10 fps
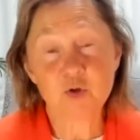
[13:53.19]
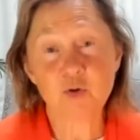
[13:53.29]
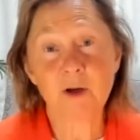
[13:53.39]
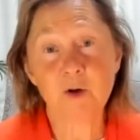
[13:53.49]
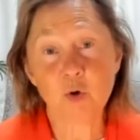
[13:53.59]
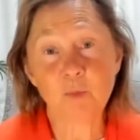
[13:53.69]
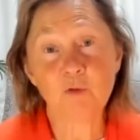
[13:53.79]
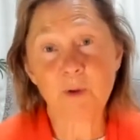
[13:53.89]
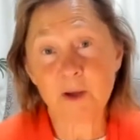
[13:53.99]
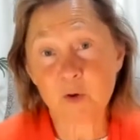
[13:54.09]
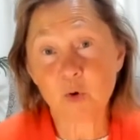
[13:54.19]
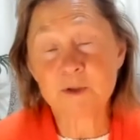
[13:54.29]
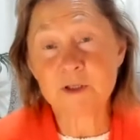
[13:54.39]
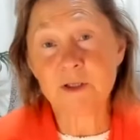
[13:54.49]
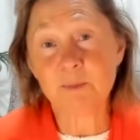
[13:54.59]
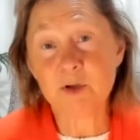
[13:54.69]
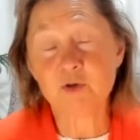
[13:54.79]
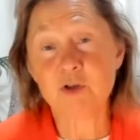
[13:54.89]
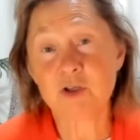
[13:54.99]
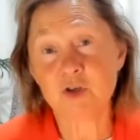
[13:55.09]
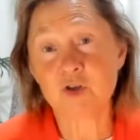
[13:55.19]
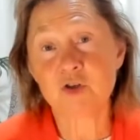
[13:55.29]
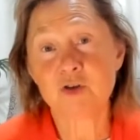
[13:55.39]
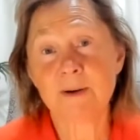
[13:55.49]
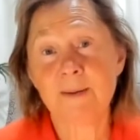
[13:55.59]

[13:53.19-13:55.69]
to a group of microbes in a petri dish.